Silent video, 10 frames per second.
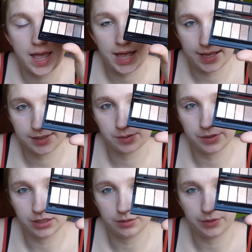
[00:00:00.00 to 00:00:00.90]
has
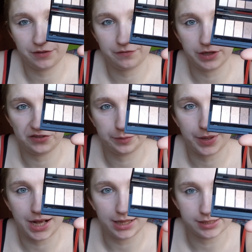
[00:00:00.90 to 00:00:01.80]
been my favorite
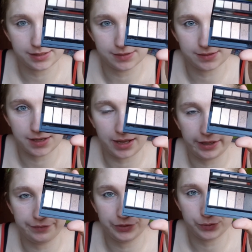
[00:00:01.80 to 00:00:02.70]
palette since
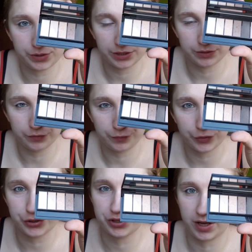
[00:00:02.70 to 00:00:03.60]
I've used it the
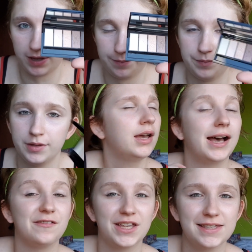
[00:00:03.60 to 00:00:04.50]
first time.
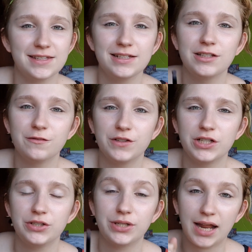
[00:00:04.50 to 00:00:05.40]
I've tested it in a
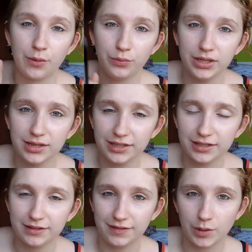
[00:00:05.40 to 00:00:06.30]
video that I will
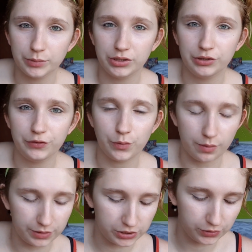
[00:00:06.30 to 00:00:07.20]
link down below if you
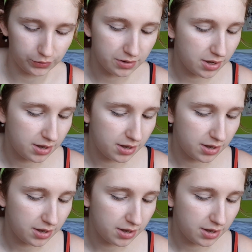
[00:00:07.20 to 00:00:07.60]
want me to.